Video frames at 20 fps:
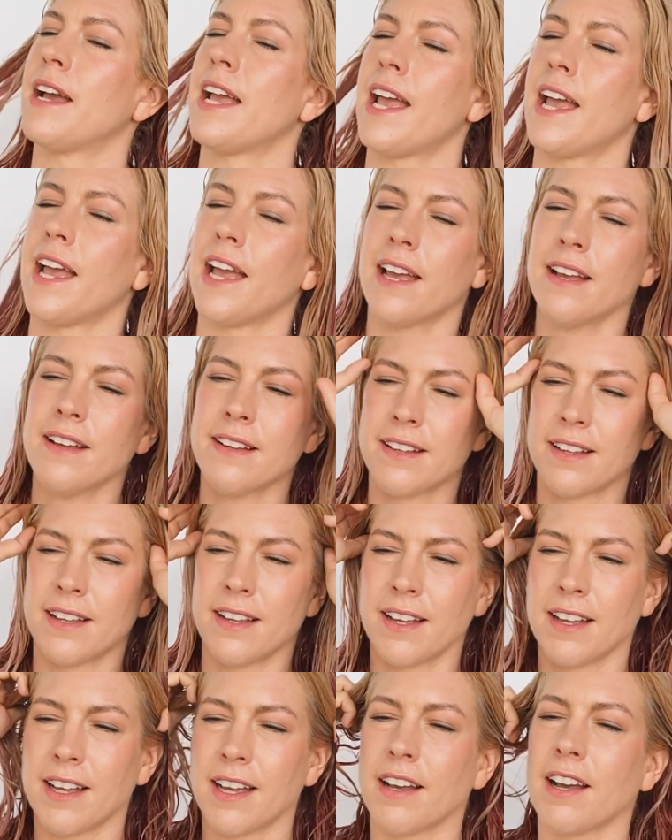my hair.
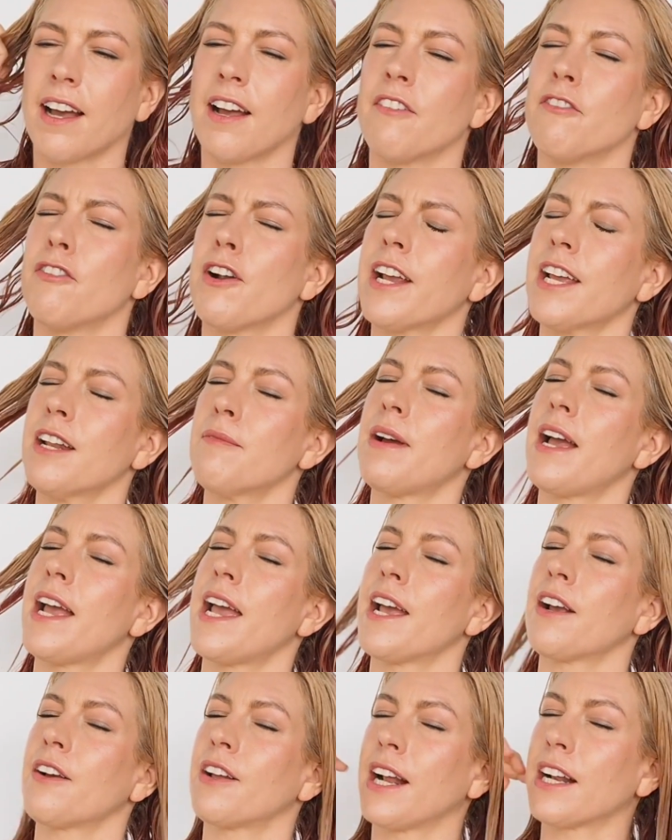I reckon my
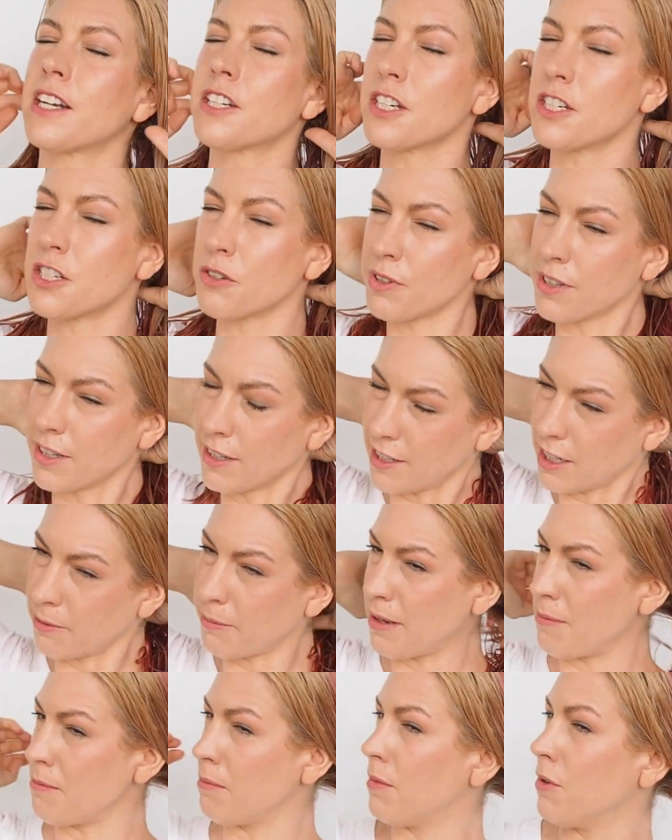hair could actually do with a little
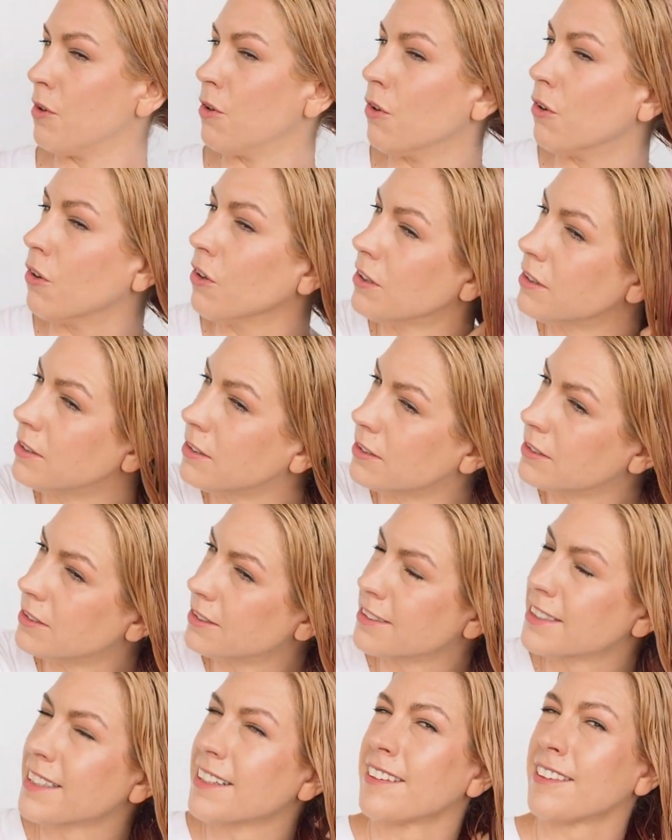bit more.
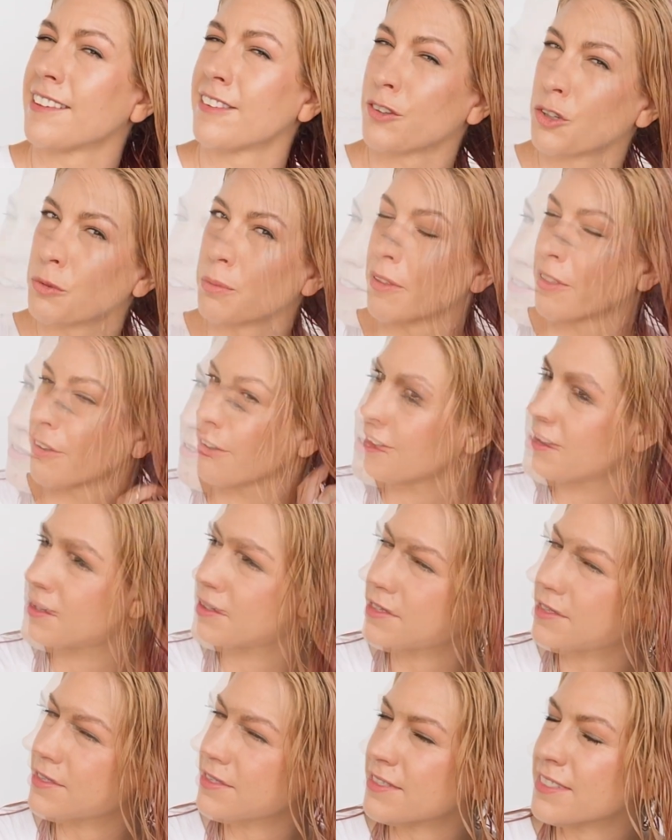It's super
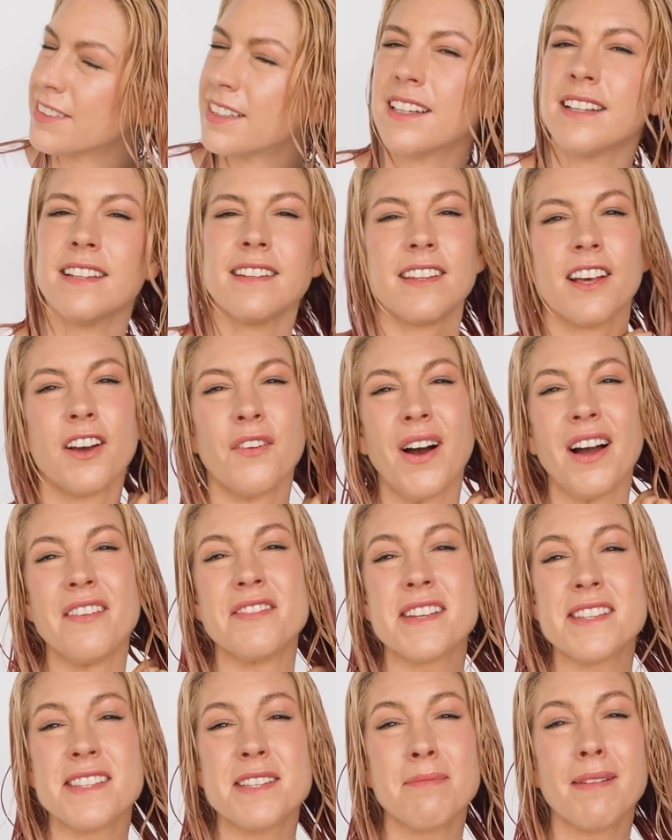thirsty. So I've
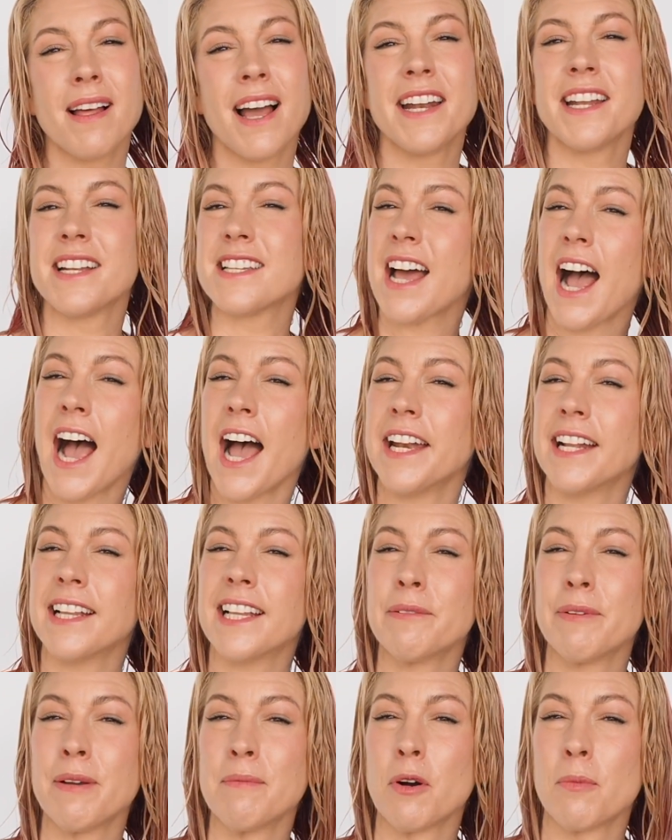just applied a tiny
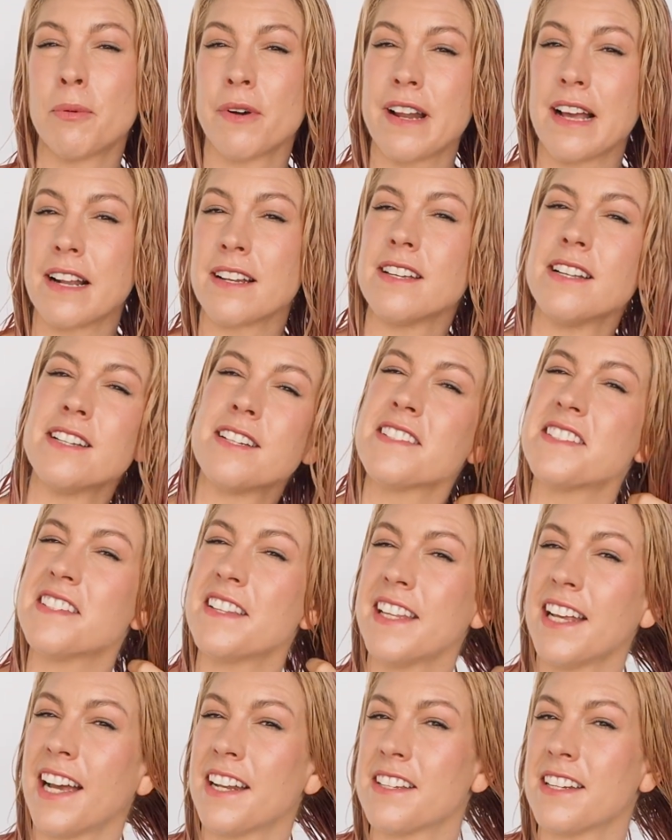little bit more product just to
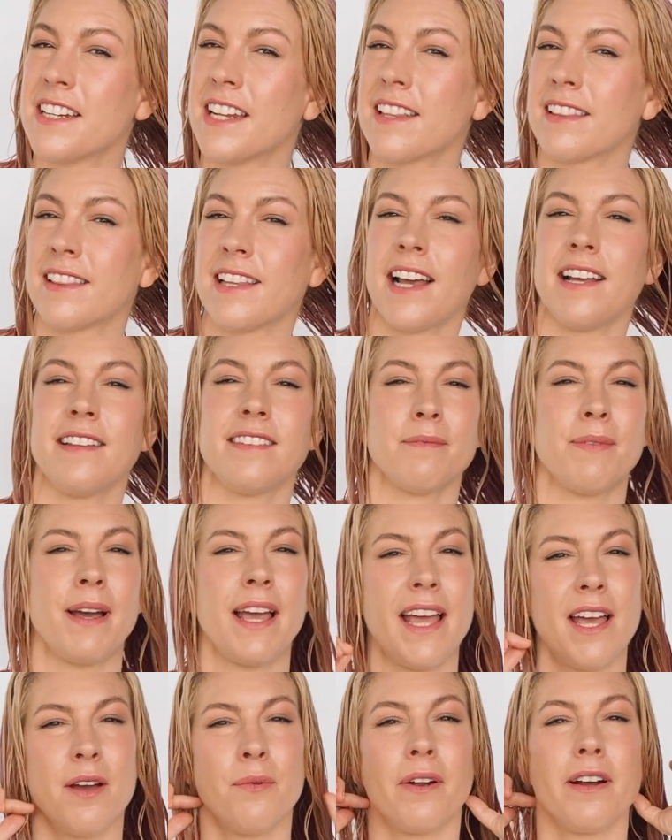the underneath layers of my
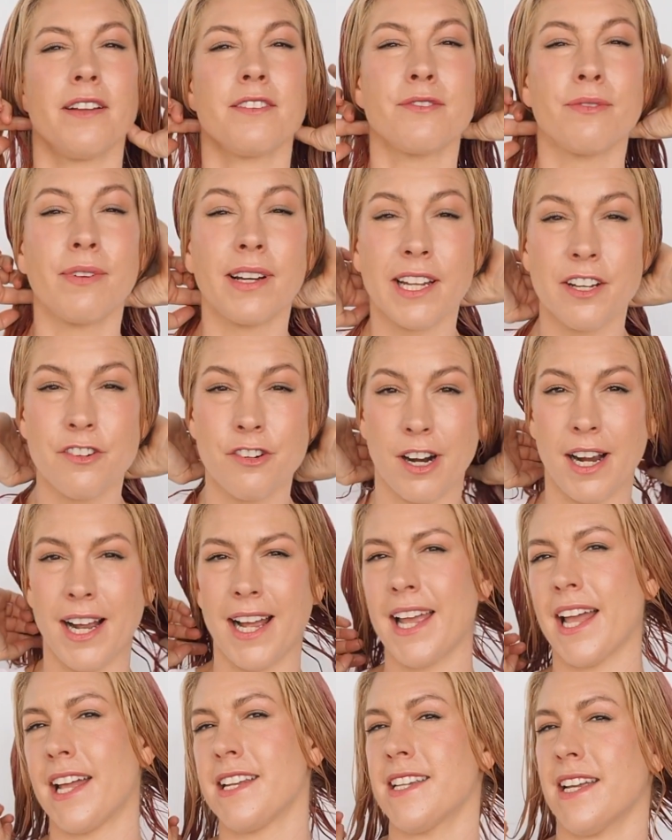hair where it's really
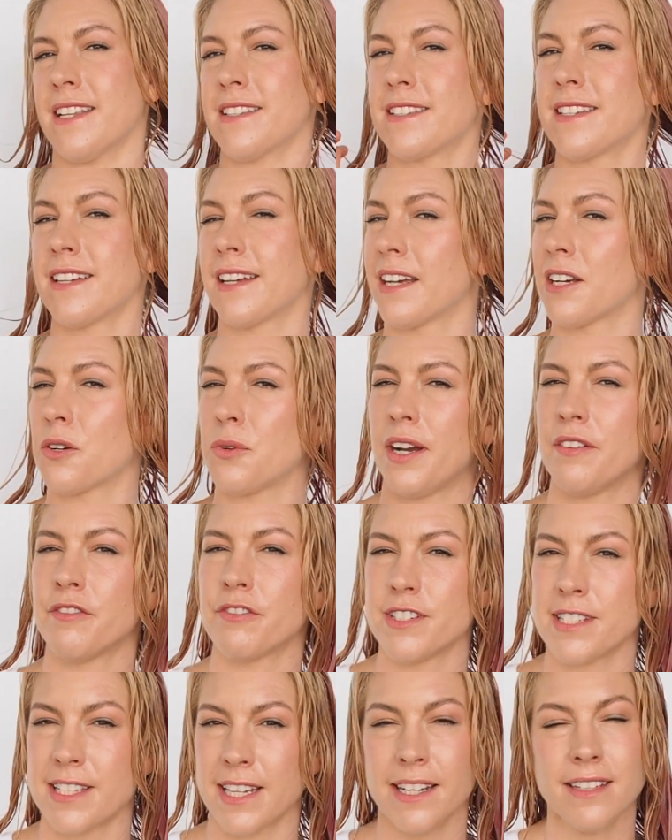dry and tends to get quite
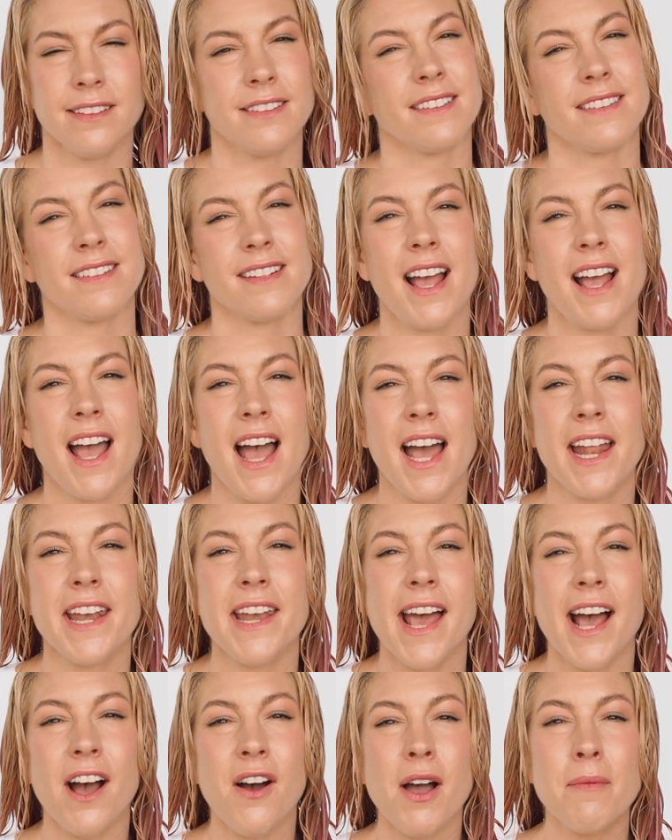frizzy. And
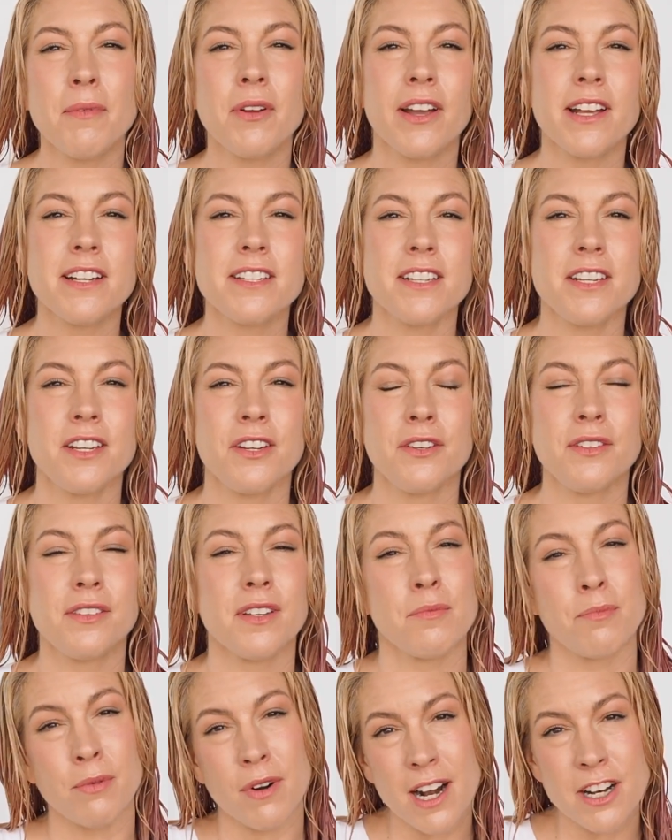now I'm going to use
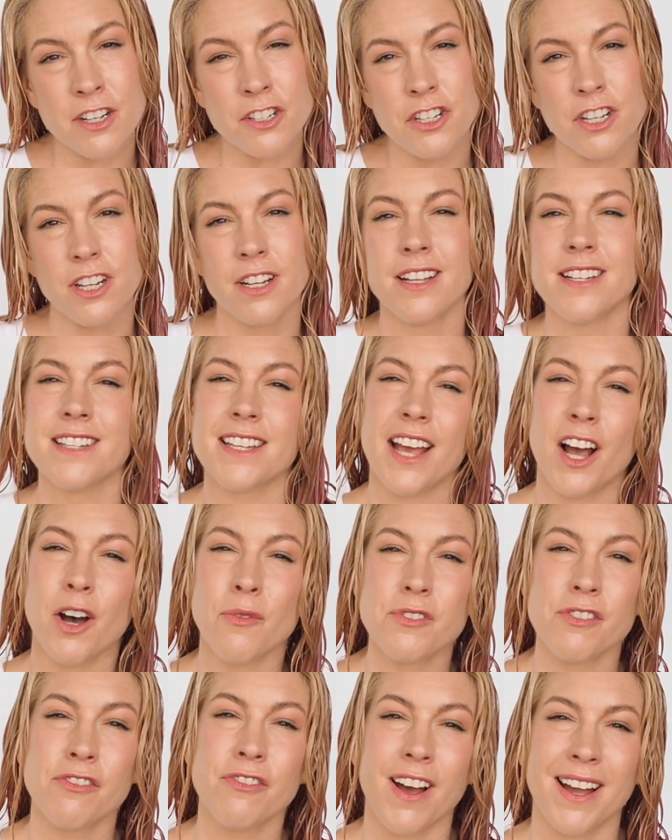a brush to
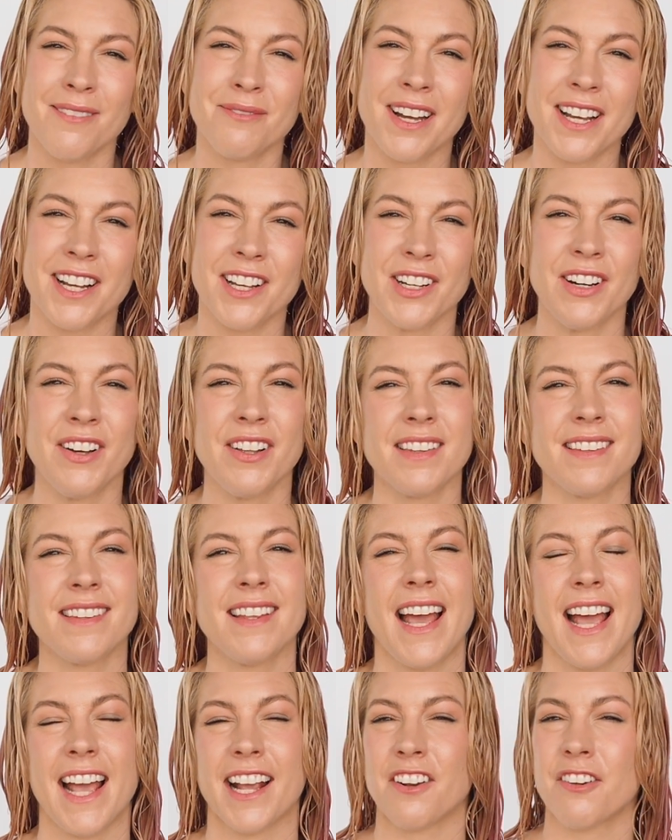help define my curls
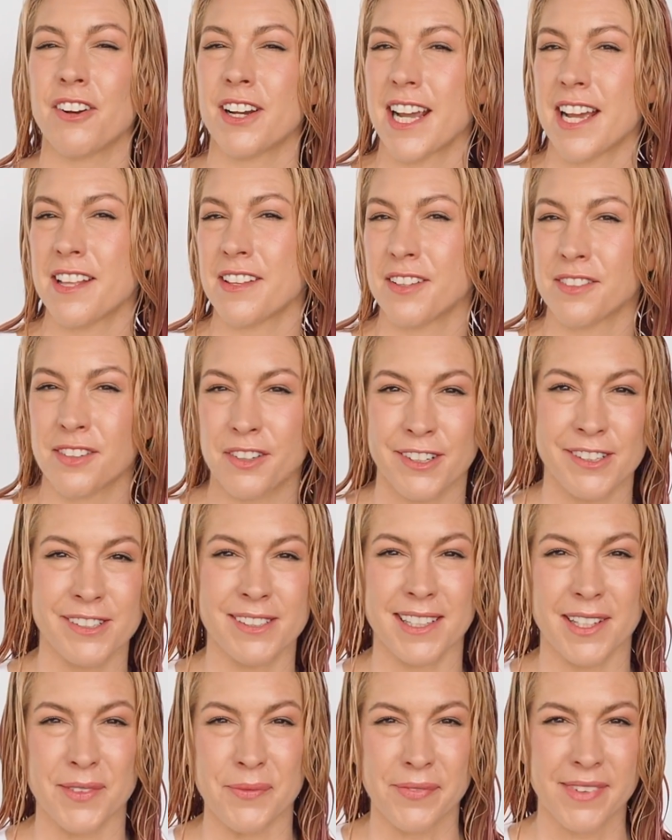and create those curl
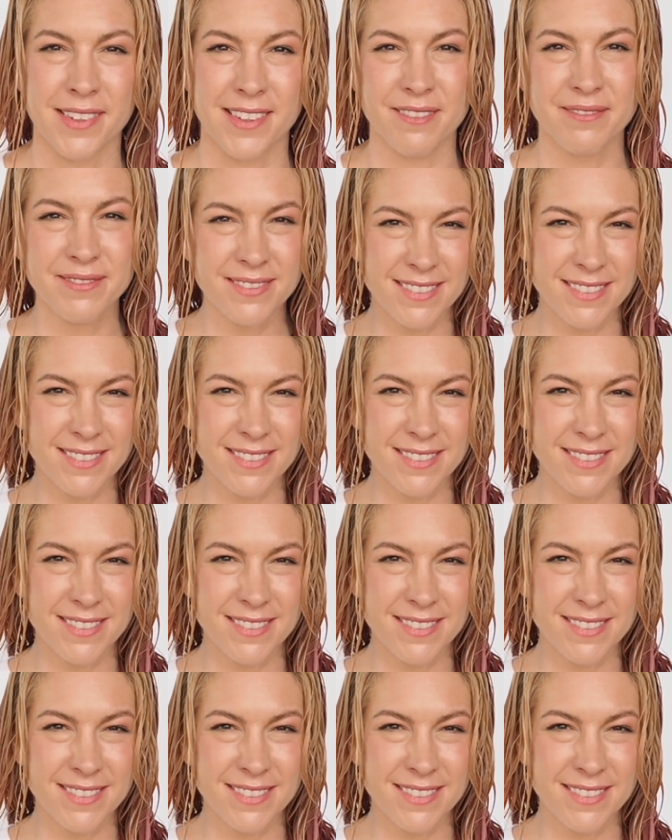clumps.